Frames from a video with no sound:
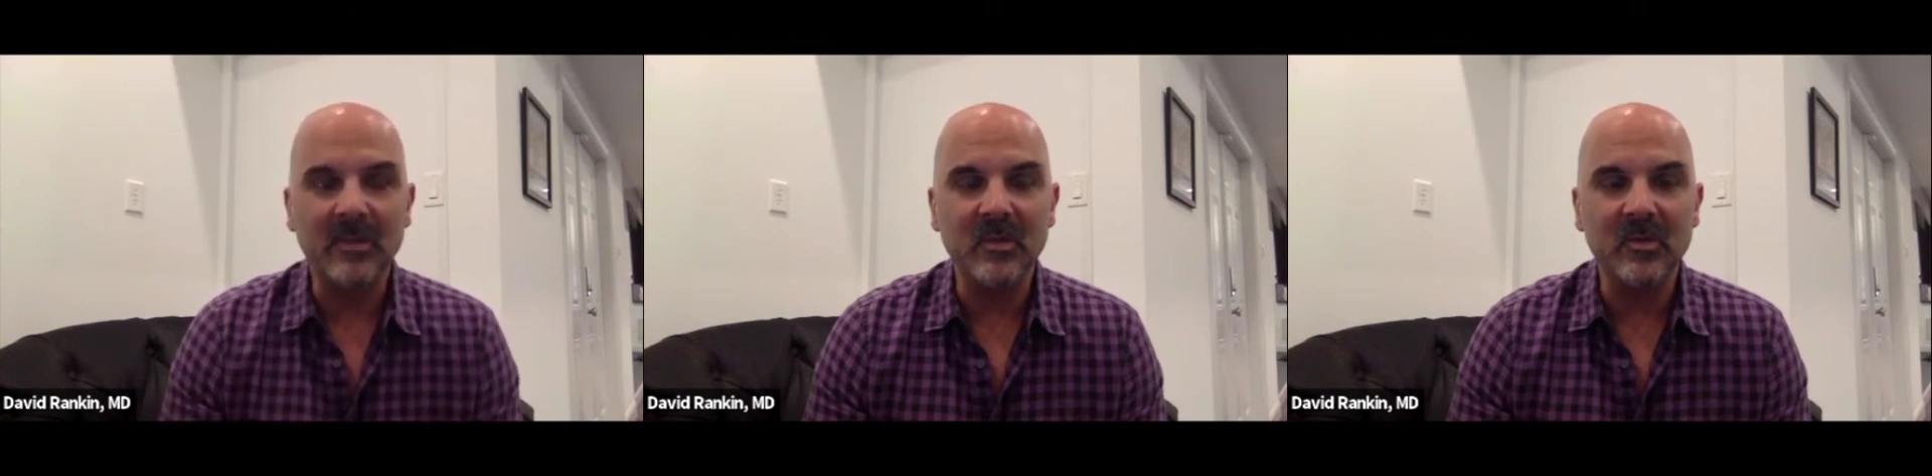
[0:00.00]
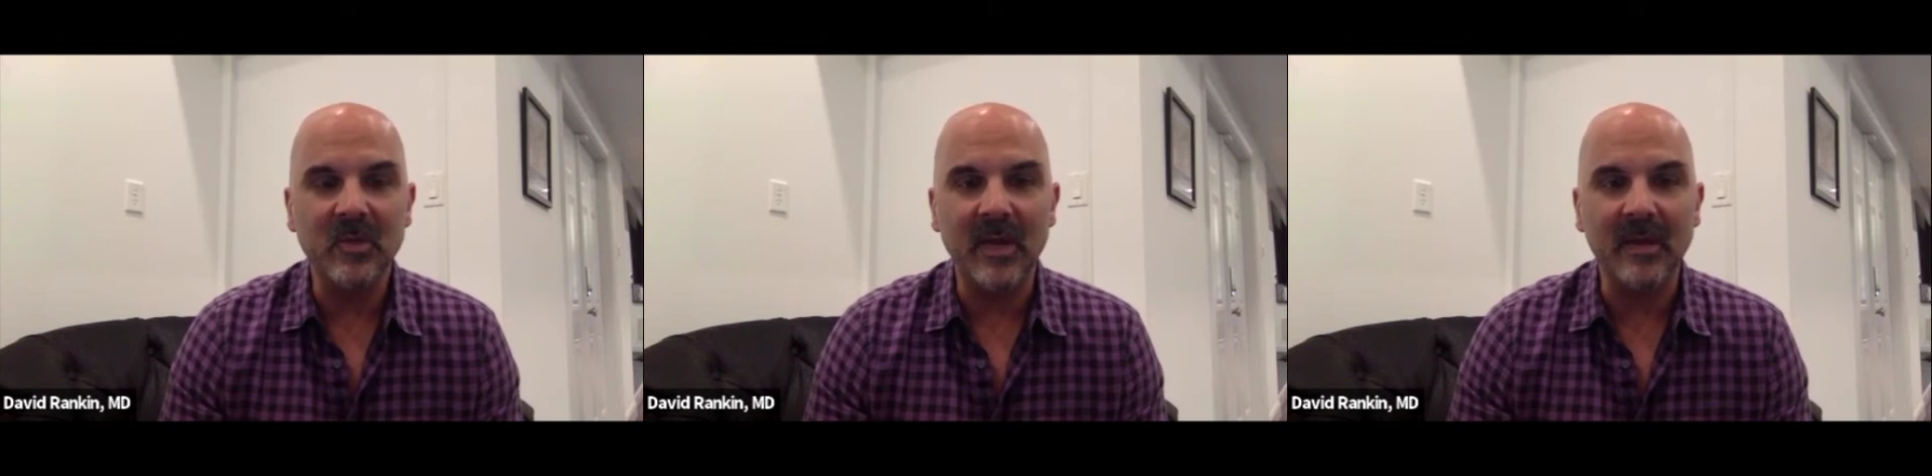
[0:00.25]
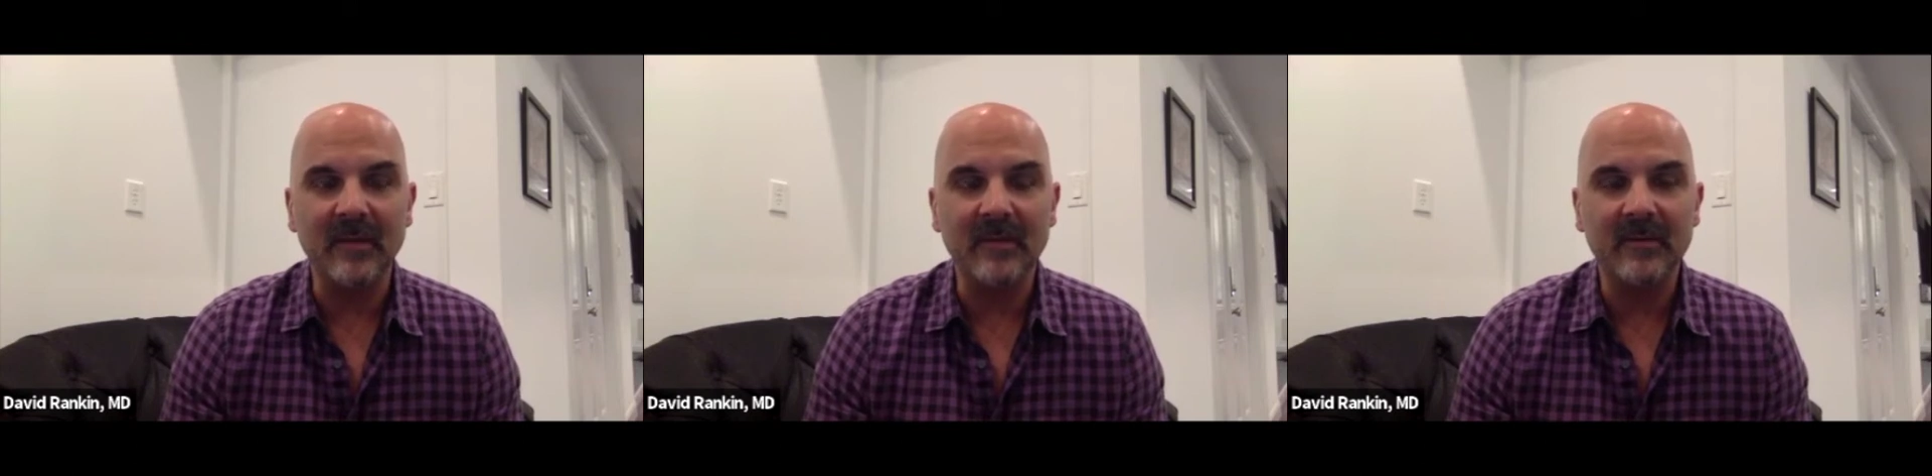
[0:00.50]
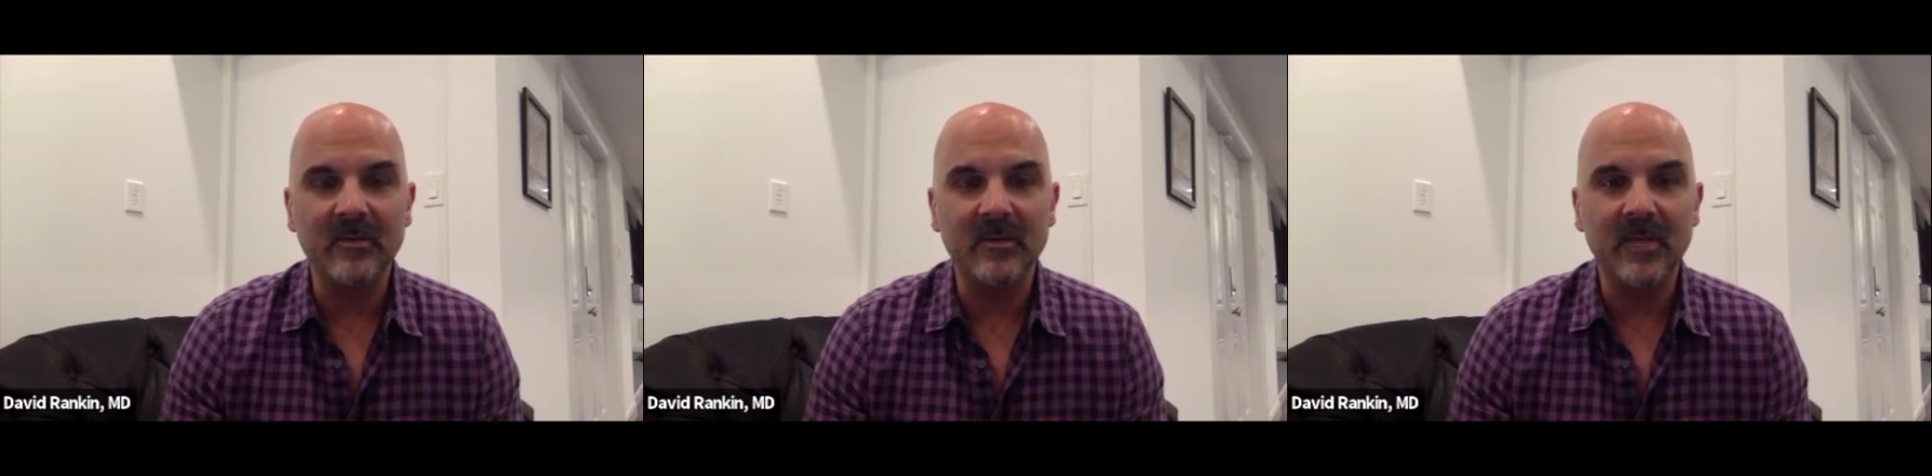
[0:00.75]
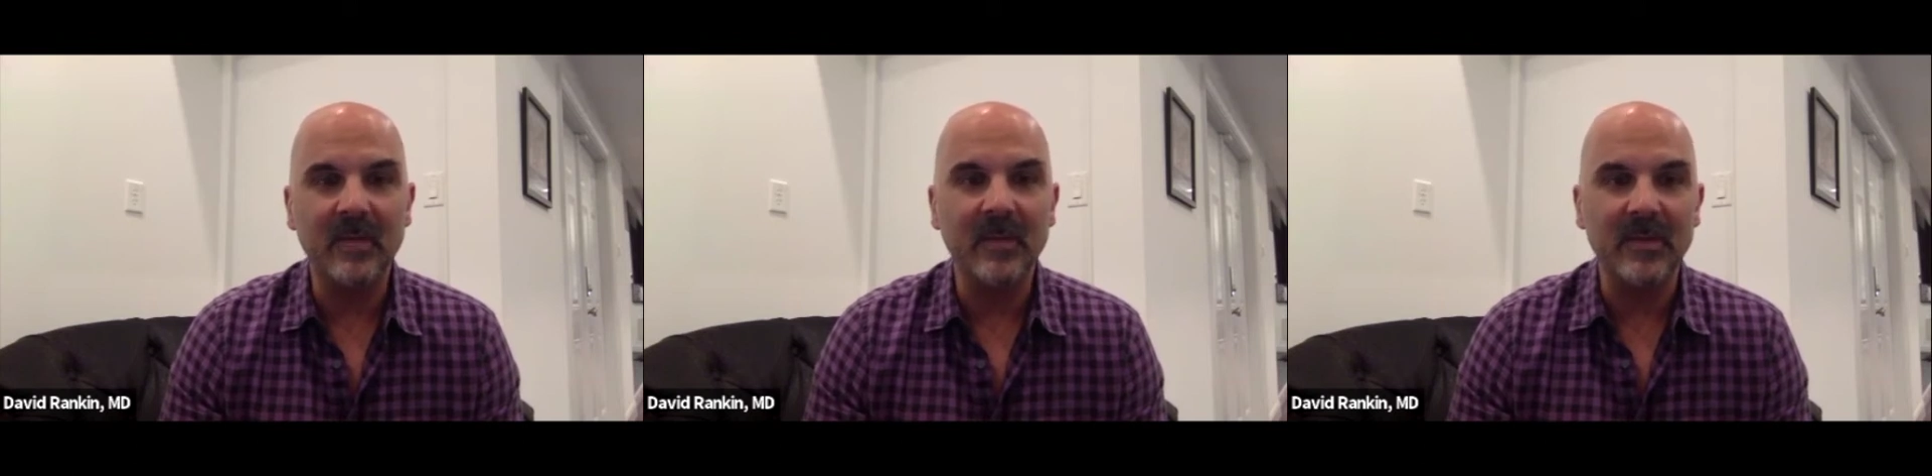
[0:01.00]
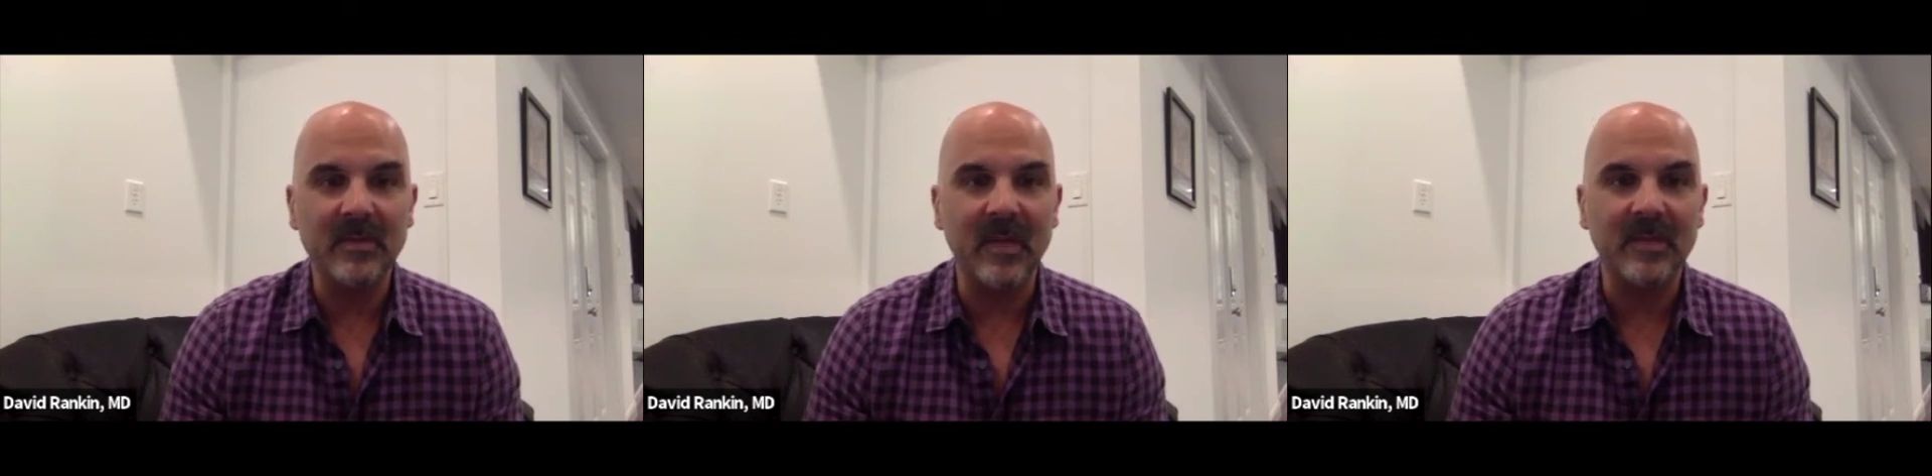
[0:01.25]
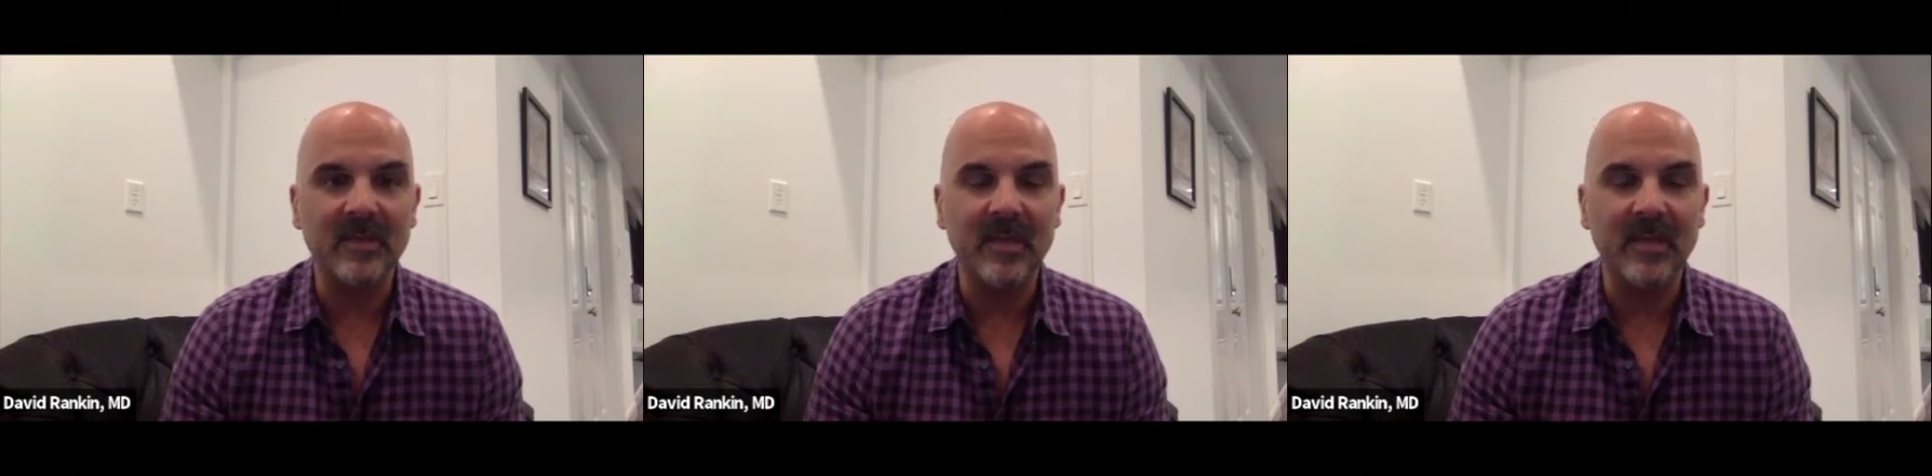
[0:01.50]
try and keep in touch.